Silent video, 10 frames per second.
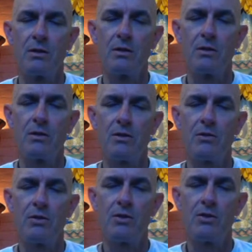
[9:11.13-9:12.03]
to
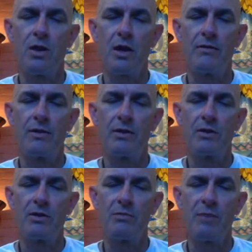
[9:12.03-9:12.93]
dissolve into
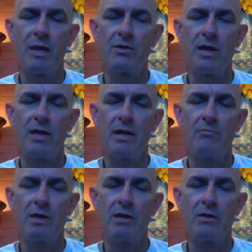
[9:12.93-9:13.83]
space like
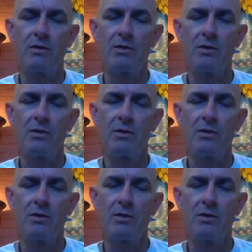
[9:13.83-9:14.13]
emptiness.